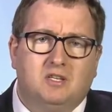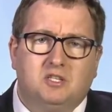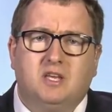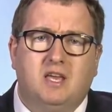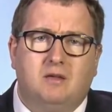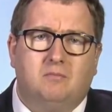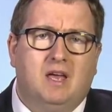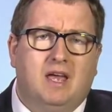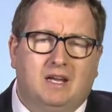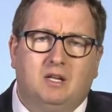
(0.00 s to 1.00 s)
scheme
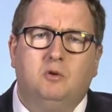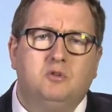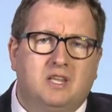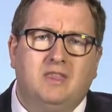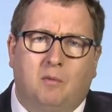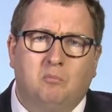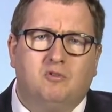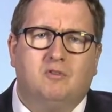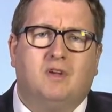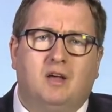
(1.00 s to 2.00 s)
includes a
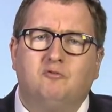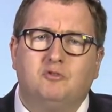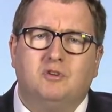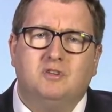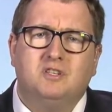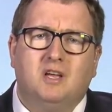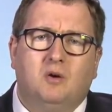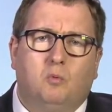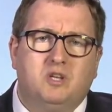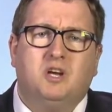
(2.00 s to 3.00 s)
number of countries
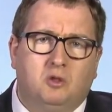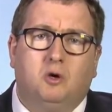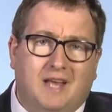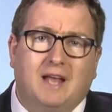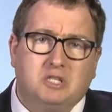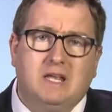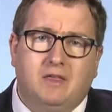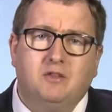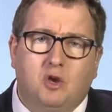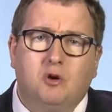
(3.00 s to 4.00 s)
which are not actually
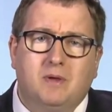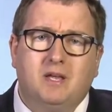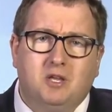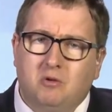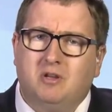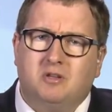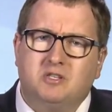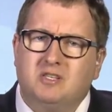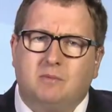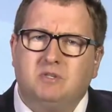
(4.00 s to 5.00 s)
in the European Union. So
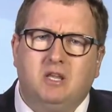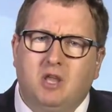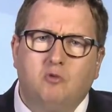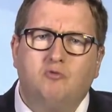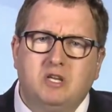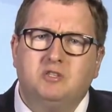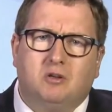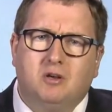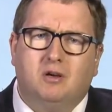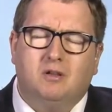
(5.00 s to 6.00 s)
there's absolutely no reason
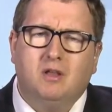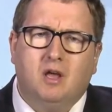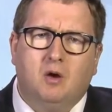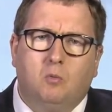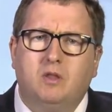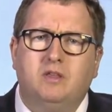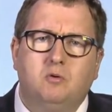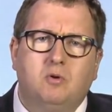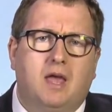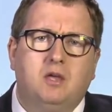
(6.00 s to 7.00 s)
on earth why the
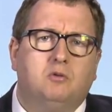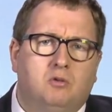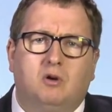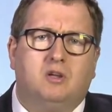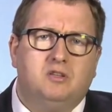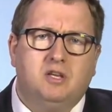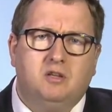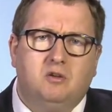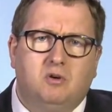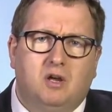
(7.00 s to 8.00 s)
UK could not
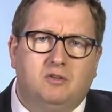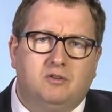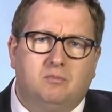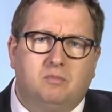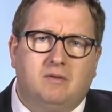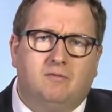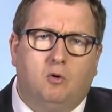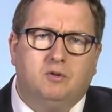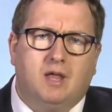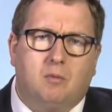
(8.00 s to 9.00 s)
continue to be
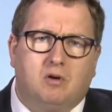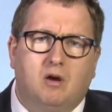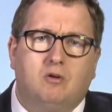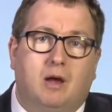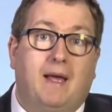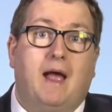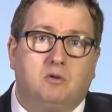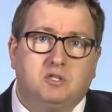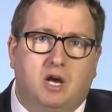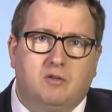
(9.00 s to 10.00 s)
involved in that programme
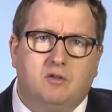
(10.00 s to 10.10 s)
outside of